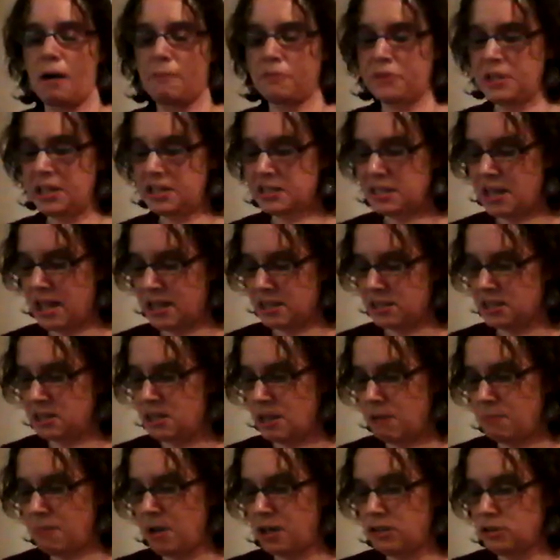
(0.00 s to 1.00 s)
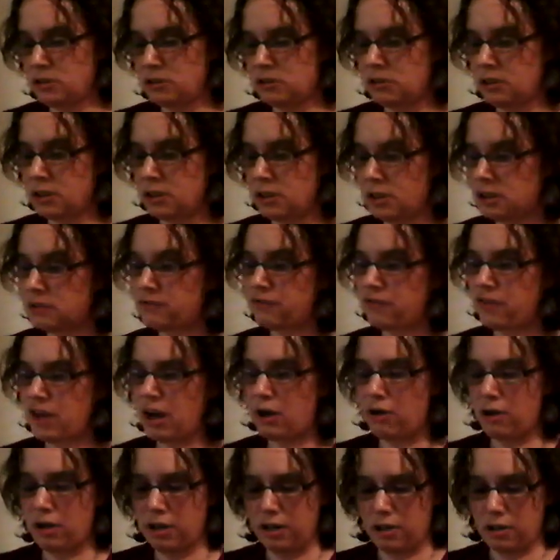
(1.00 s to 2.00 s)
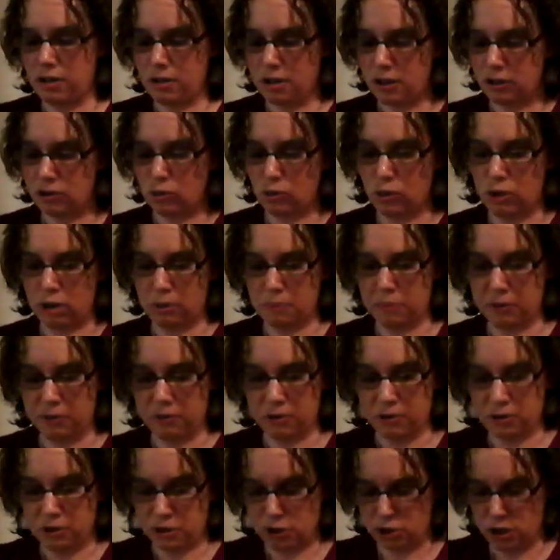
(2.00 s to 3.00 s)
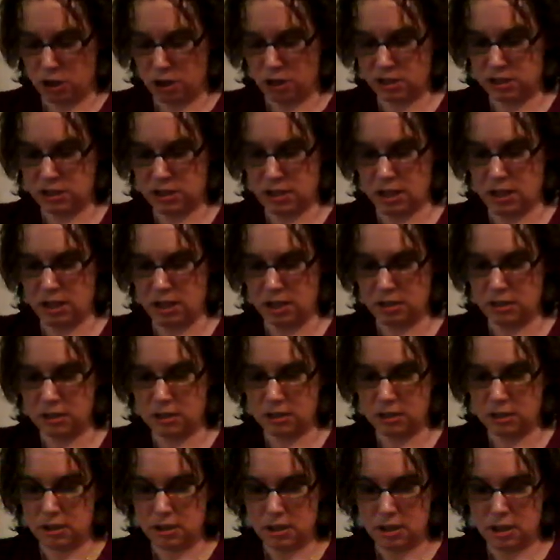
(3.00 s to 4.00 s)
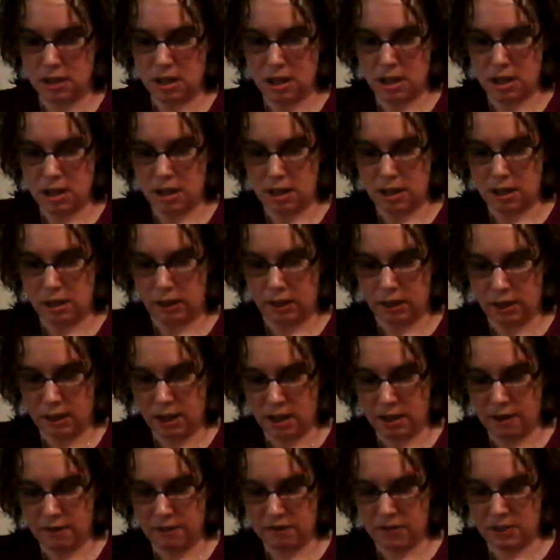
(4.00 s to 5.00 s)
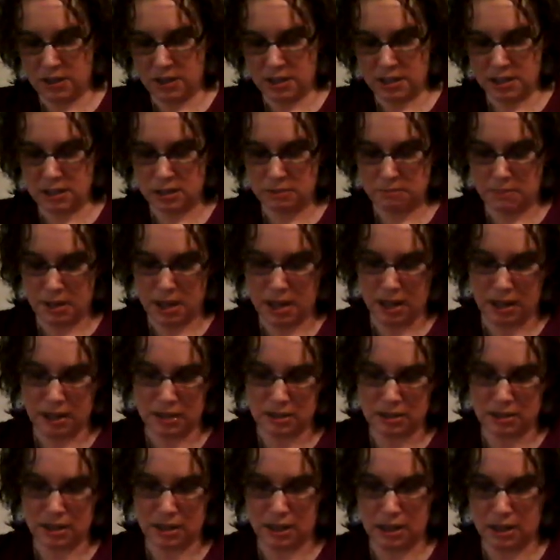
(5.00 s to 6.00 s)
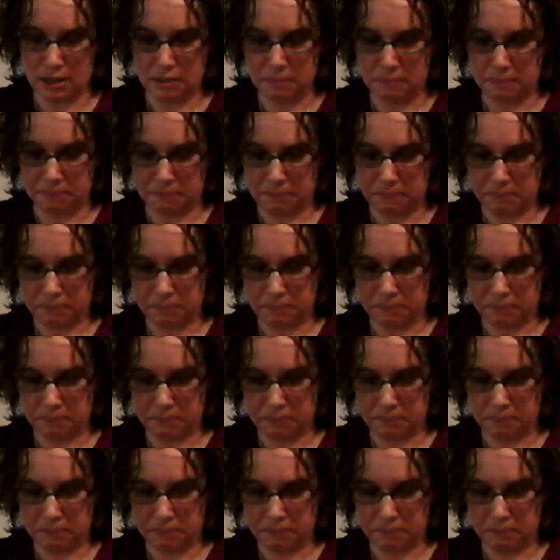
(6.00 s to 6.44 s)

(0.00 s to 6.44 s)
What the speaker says: This has some very adorable charts in it. Love this magazine.